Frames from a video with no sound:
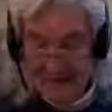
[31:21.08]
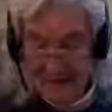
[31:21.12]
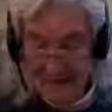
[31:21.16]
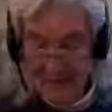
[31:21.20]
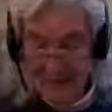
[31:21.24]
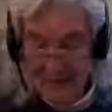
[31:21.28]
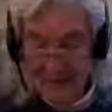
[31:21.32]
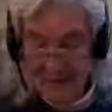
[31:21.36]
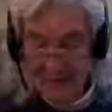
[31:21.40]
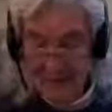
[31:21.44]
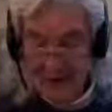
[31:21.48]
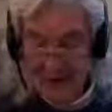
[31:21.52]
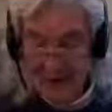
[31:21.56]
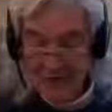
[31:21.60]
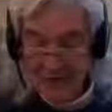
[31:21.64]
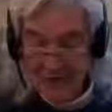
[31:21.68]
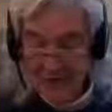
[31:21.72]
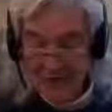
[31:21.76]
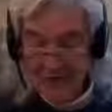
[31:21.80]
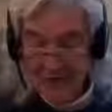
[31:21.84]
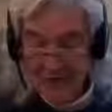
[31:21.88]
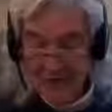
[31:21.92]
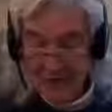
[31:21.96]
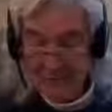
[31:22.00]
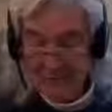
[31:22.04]
have you
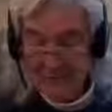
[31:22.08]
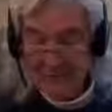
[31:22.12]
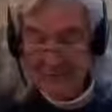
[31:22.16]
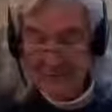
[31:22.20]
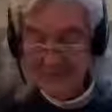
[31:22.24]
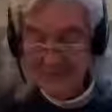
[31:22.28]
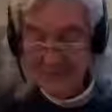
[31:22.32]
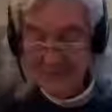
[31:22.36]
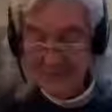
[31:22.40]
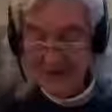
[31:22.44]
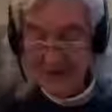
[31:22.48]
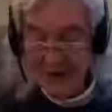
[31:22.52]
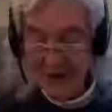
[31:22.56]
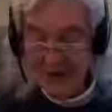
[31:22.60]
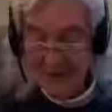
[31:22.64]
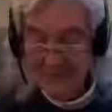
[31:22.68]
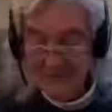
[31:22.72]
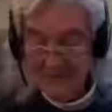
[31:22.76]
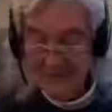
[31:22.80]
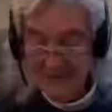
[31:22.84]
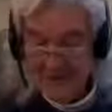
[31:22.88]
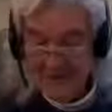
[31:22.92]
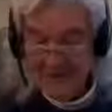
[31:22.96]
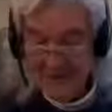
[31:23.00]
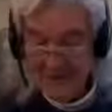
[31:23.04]
measured up to the
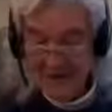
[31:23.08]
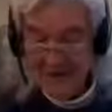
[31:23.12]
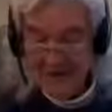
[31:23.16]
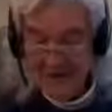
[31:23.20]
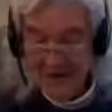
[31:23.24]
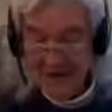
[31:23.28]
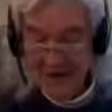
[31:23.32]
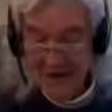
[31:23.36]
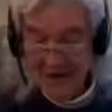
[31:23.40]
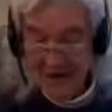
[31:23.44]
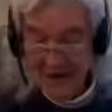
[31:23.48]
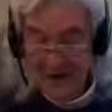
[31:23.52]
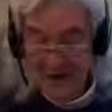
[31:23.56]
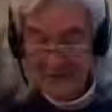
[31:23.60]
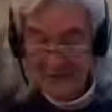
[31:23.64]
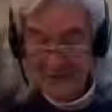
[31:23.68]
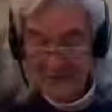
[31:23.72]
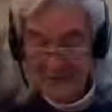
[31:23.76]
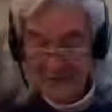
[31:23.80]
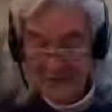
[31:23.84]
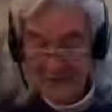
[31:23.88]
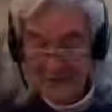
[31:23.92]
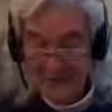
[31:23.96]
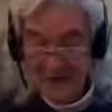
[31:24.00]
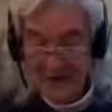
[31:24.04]
consciousness of
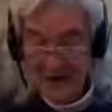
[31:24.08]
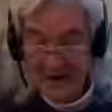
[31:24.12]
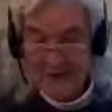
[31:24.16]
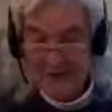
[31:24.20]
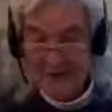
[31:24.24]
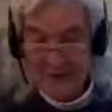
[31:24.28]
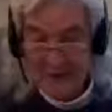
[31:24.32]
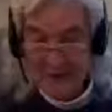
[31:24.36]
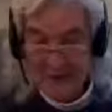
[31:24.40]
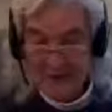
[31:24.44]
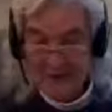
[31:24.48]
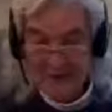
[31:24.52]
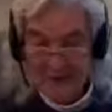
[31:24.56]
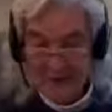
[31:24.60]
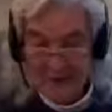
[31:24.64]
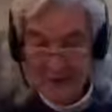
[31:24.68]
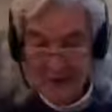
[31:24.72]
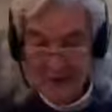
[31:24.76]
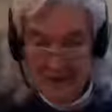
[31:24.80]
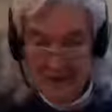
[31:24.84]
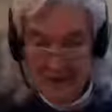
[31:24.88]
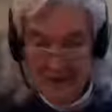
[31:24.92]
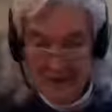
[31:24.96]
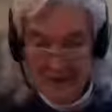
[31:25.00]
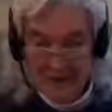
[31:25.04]
your divine source of
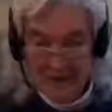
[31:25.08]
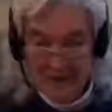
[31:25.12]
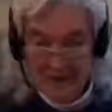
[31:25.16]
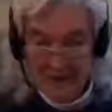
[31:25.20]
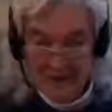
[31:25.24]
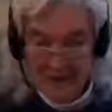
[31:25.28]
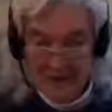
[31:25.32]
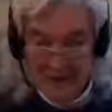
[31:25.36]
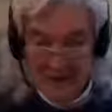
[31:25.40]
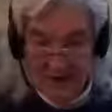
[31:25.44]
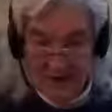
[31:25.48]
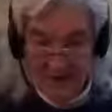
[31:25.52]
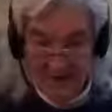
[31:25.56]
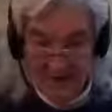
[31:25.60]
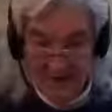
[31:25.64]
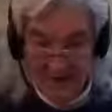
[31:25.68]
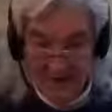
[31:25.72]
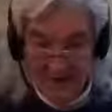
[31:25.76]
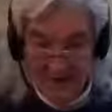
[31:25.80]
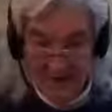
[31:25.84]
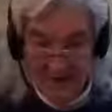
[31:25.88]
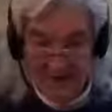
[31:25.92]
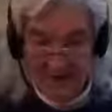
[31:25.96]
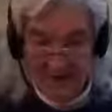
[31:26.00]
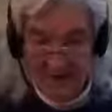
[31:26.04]
being? And each of
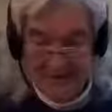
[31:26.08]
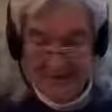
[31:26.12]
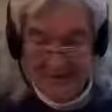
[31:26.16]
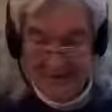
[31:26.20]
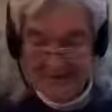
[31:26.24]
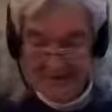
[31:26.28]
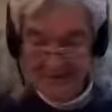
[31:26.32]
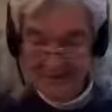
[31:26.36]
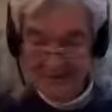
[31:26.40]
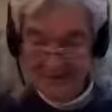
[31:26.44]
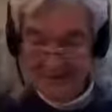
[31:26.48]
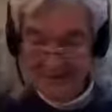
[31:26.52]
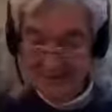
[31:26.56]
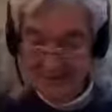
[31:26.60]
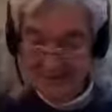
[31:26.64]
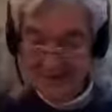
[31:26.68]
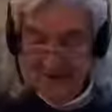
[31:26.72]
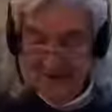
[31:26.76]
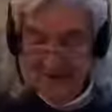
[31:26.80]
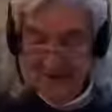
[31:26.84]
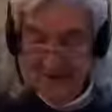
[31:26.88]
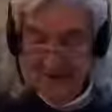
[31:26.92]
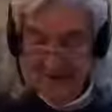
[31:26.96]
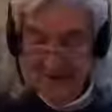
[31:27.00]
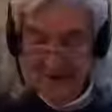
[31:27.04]
us is to
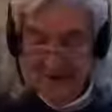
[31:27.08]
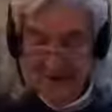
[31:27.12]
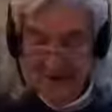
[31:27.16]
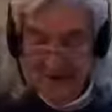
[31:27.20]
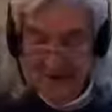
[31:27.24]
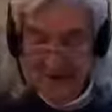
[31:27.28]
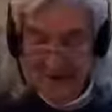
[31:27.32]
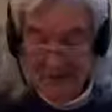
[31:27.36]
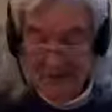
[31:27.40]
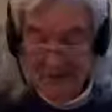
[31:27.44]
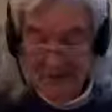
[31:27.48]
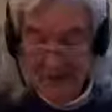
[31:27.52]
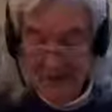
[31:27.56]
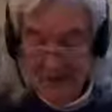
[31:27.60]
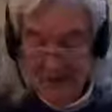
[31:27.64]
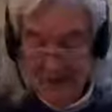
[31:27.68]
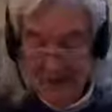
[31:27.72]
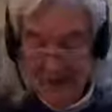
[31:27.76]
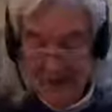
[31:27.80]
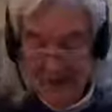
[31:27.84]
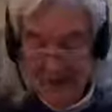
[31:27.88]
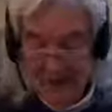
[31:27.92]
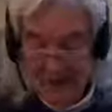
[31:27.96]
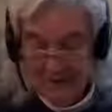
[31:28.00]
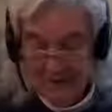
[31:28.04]
the way we
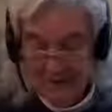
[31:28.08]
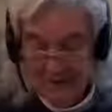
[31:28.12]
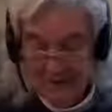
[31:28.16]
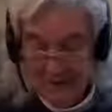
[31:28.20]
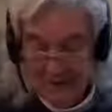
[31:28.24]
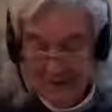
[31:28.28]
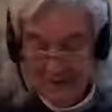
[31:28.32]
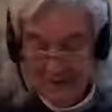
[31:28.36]
can,